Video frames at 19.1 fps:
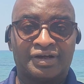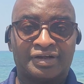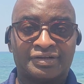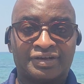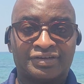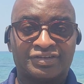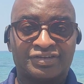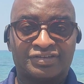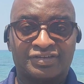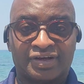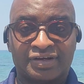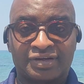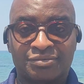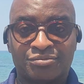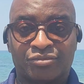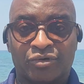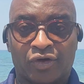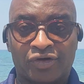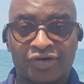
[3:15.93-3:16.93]
necessarily
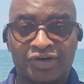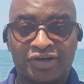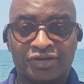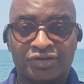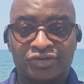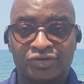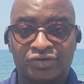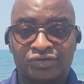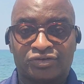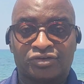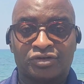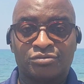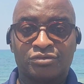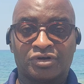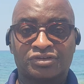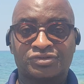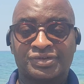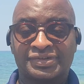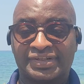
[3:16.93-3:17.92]
boring you too
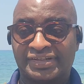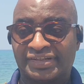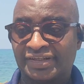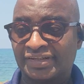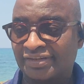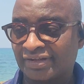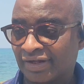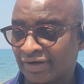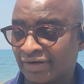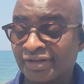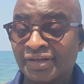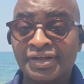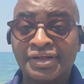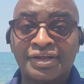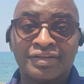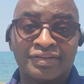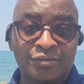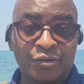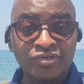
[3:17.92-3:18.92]
much with the detail.
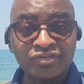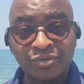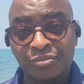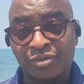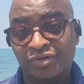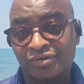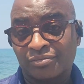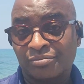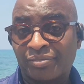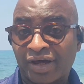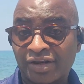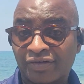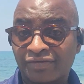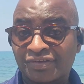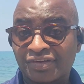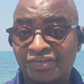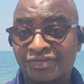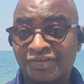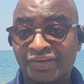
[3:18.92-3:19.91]
The most important part of
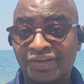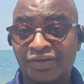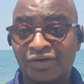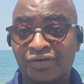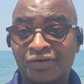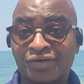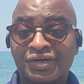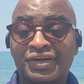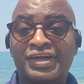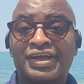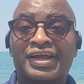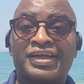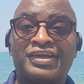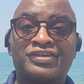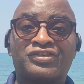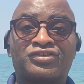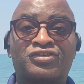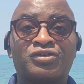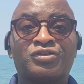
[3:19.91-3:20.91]
this video
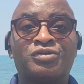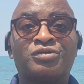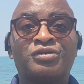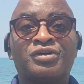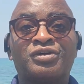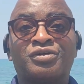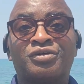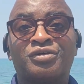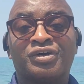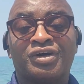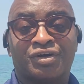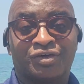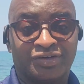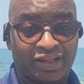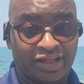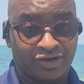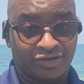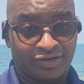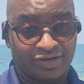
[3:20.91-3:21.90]
is to
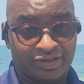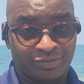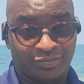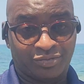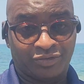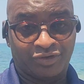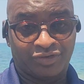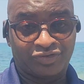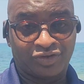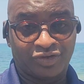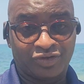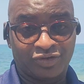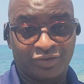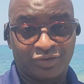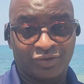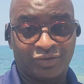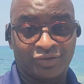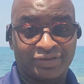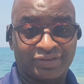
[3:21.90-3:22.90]
not only prove to
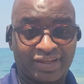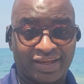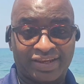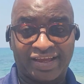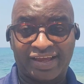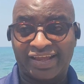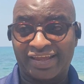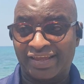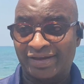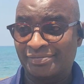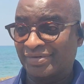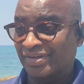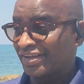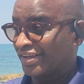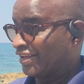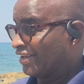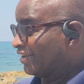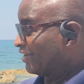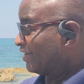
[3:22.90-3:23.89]
you that I am
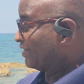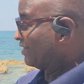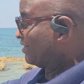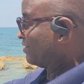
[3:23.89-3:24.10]
here in